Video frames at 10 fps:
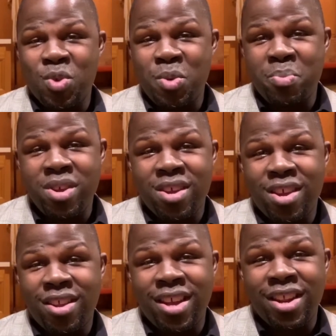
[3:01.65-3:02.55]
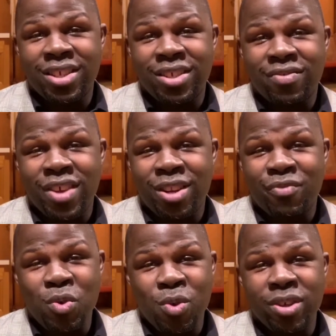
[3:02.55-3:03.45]
want to be in. And of
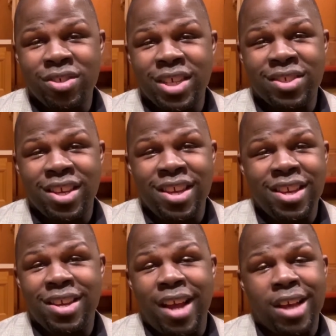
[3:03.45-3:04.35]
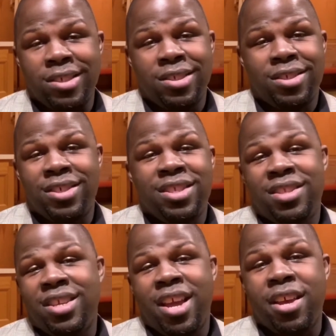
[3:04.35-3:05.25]
course, as a kid, I just didn't
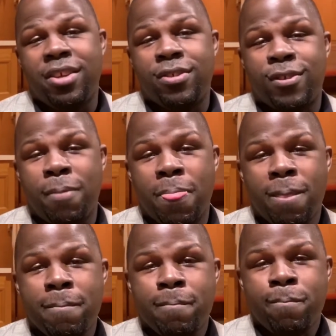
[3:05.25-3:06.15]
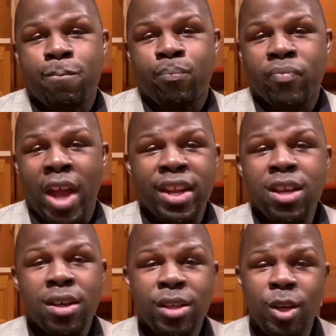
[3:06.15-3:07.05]
engage. I
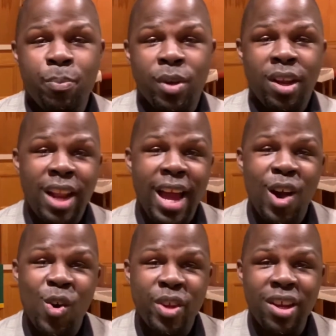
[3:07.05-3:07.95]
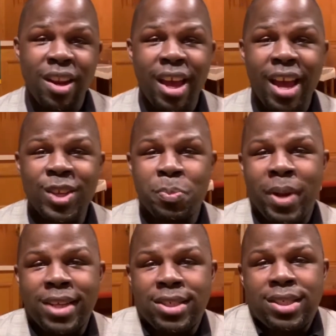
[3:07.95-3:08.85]
didn't cut up a clown in class, but
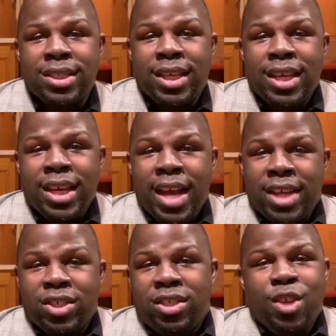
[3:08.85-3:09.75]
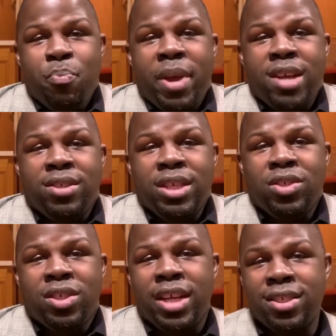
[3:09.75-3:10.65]
I just didn't pay
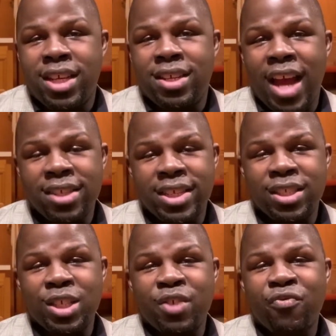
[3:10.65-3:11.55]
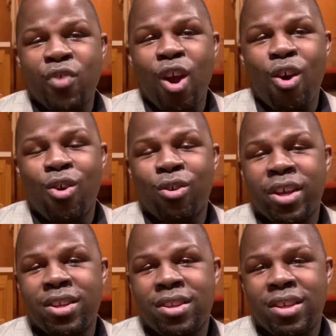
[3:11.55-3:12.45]
attention as they dissected the frog.
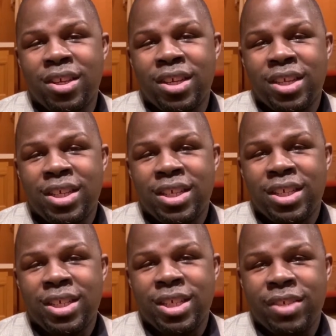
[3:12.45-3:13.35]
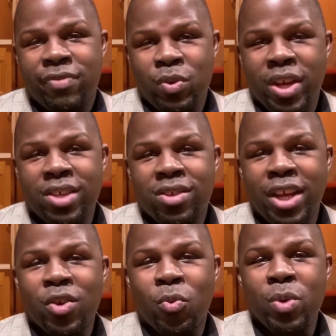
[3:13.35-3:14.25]
And a few days
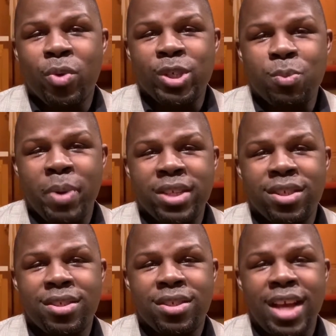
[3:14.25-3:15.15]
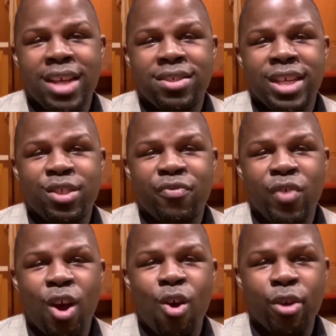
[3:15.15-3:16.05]
later, we were expected to dissect the
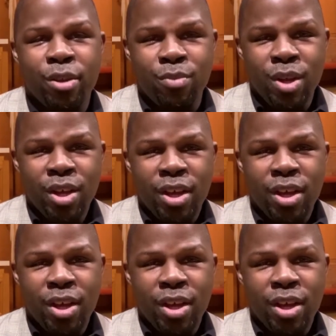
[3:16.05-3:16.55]
frog and